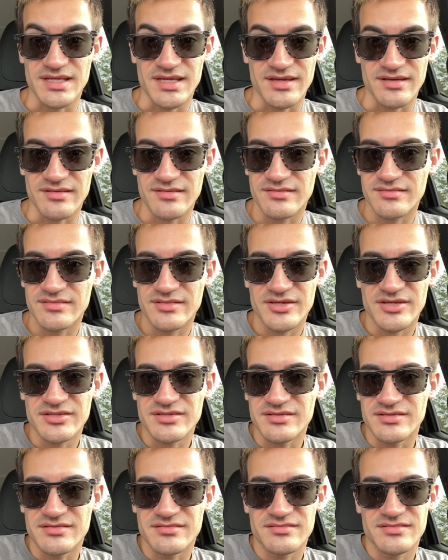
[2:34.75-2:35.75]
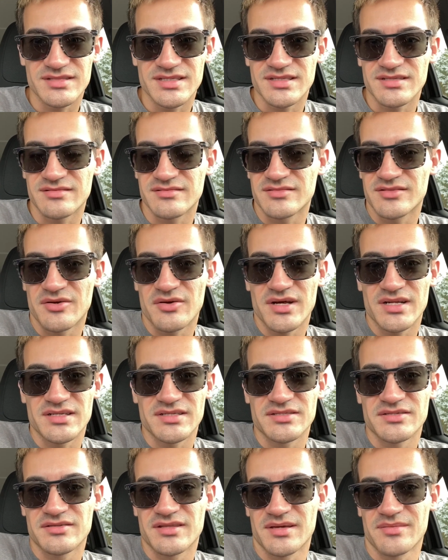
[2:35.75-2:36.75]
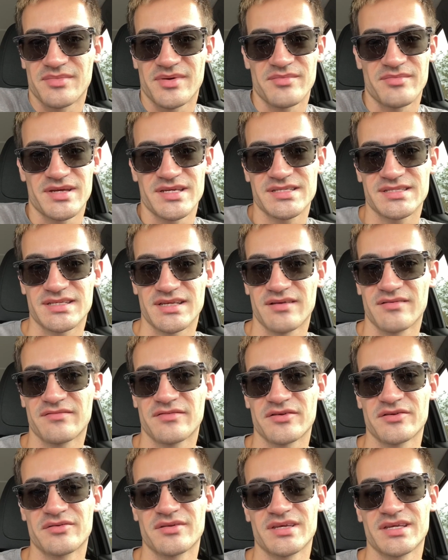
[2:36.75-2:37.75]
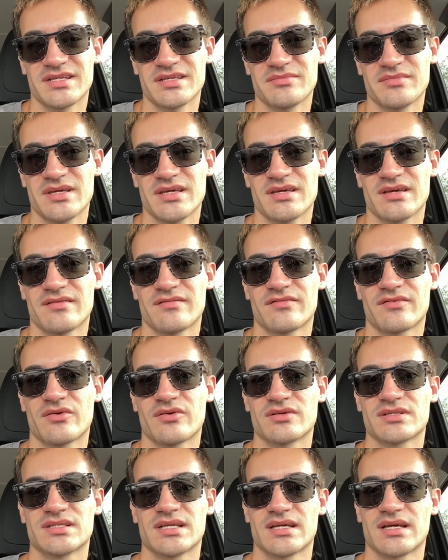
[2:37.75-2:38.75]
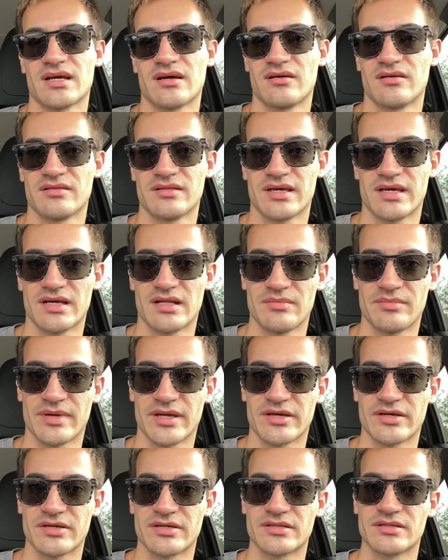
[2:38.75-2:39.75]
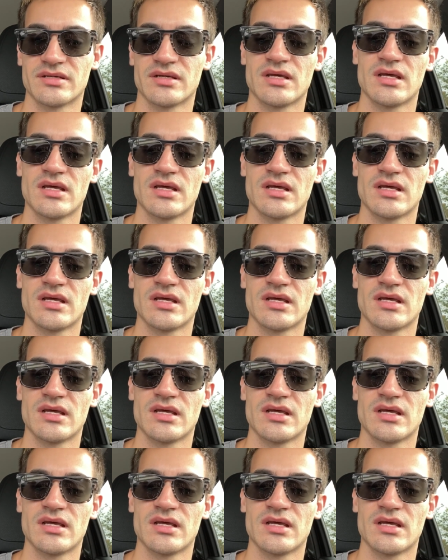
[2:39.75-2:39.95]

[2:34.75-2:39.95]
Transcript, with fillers: I didn't know how to do that by myself. Are you kidding me? Of course I got all the help I could.